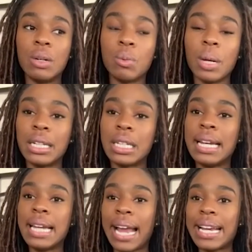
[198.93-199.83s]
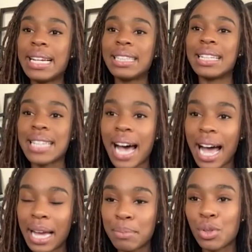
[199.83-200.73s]
I needed the
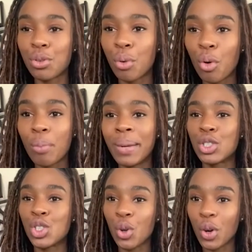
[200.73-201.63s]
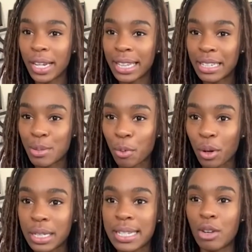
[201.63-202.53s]
time to grow, mature in the
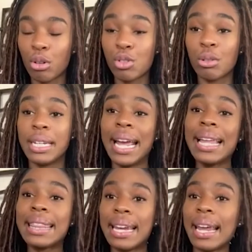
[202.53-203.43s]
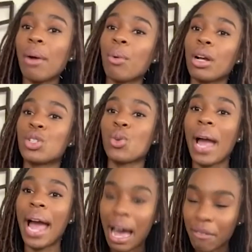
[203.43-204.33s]
sports, and also gain the network. So I
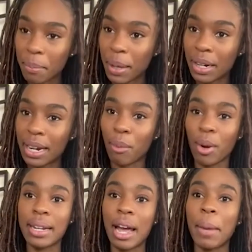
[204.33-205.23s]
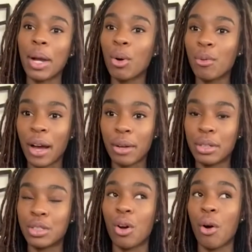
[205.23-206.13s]
have a better network now. My
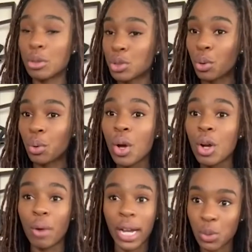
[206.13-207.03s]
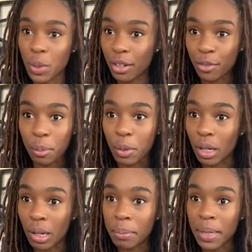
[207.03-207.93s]
co-founders are also graduated from
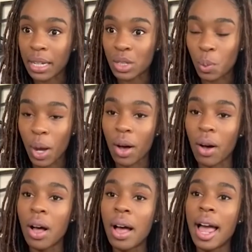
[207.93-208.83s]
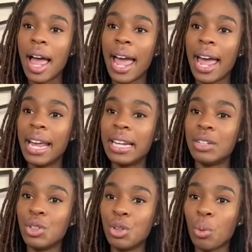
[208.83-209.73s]
Columbia as well. And,
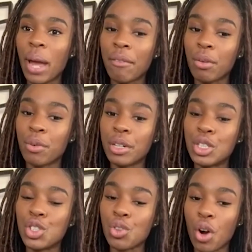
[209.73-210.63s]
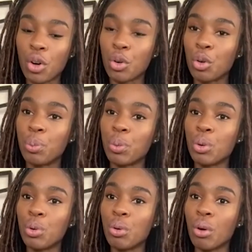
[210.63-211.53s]
you know, we have a really strong group
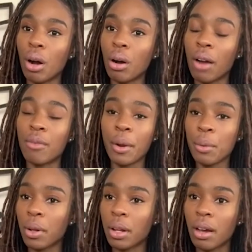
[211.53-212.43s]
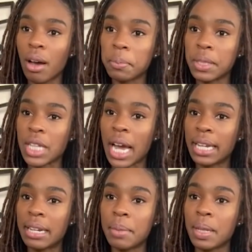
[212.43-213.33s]
who are very well accomplished
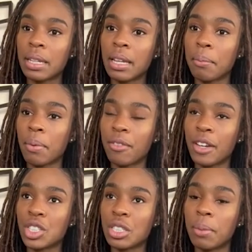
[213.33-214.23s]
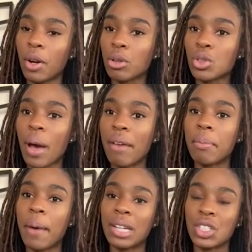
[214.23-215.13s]
academically and professionally, but also have a
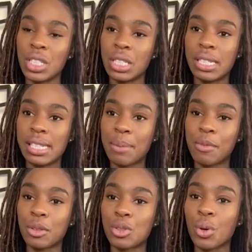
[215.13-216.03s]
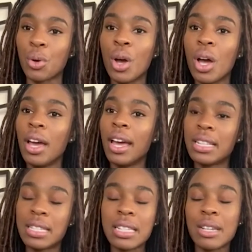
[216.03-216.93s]
passion in the same field. So
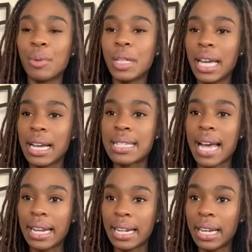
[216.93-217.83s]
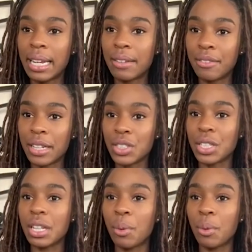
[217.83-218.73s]
it's a really exciting venture
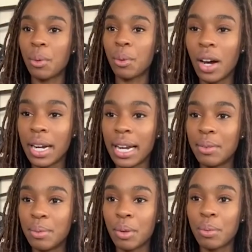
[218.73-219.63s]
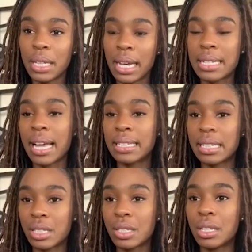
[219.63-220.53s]
that we're on, and we're really excited
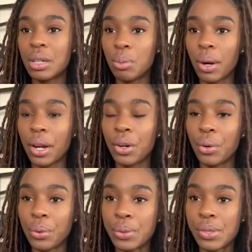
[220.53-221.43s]
to see where it goes.